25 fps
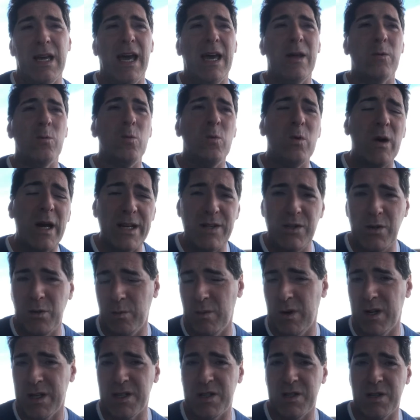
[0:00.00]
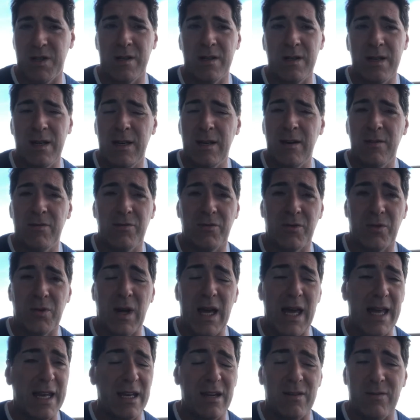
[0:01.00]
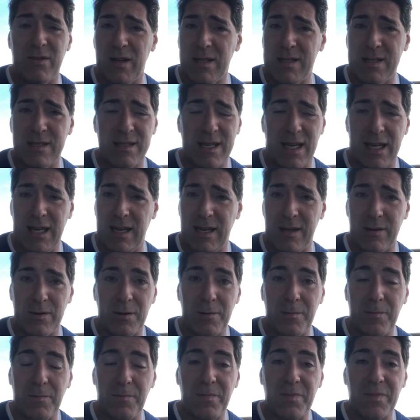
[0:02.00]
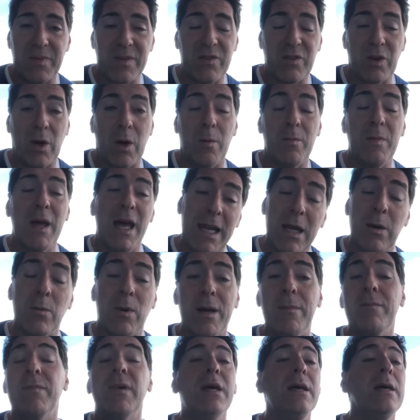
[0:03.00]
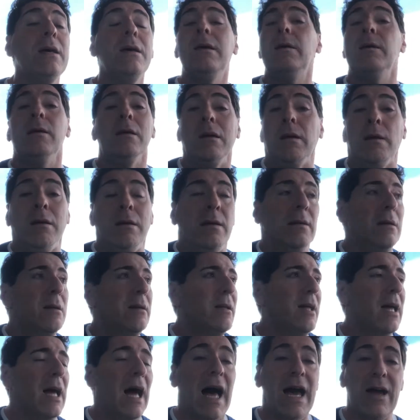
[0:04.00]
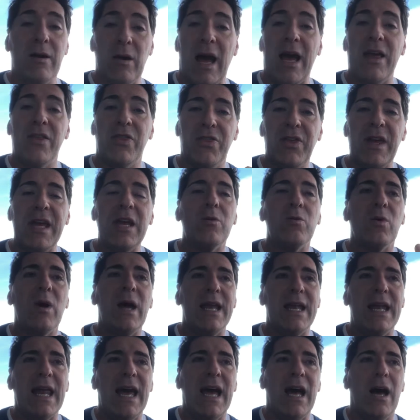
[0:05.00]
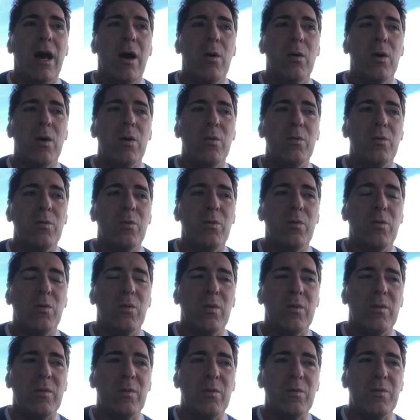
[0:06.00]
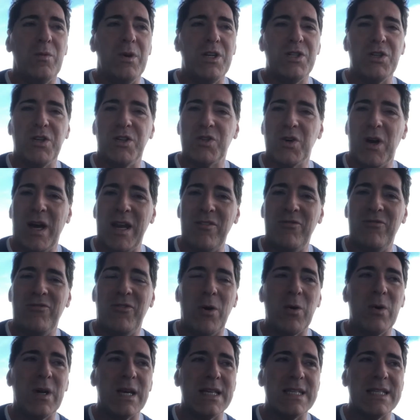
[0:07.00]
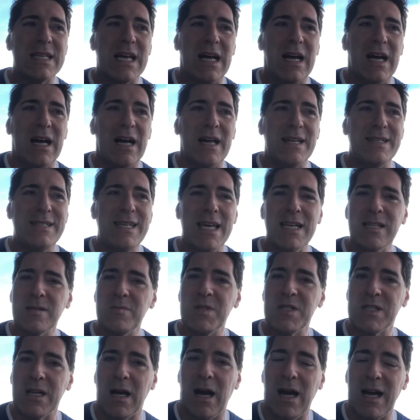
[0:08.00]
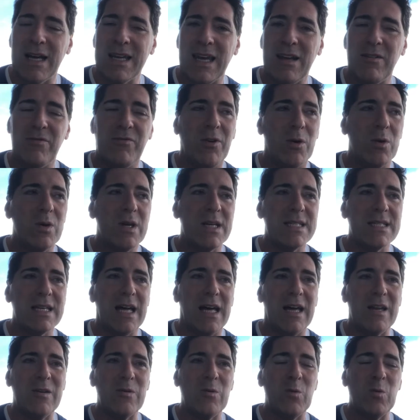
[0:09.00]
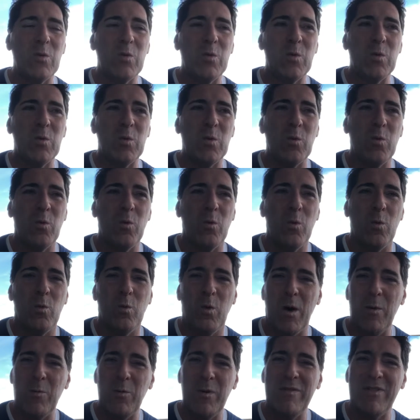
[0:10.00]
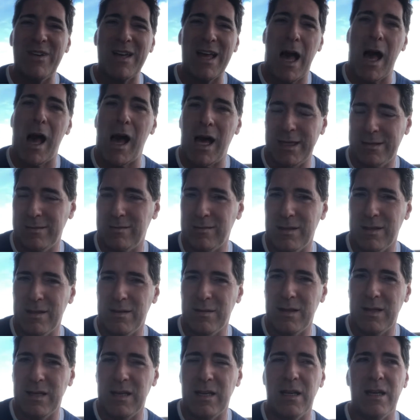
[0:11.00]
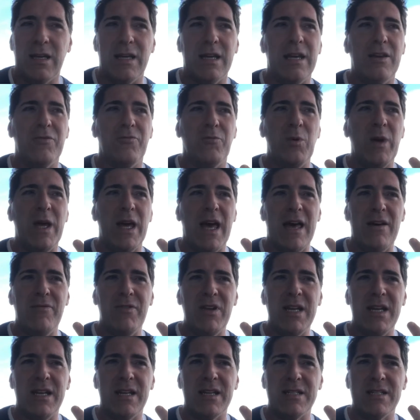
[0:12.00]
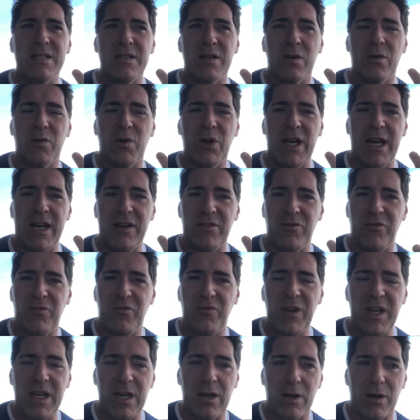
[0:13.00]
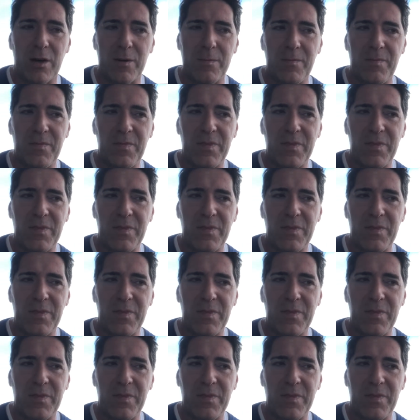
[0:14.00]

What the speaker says: and way too much for any of us to handle. So anyway, I think right now we should try to take some stock and focus on what we've got. If we have it in us to create fear,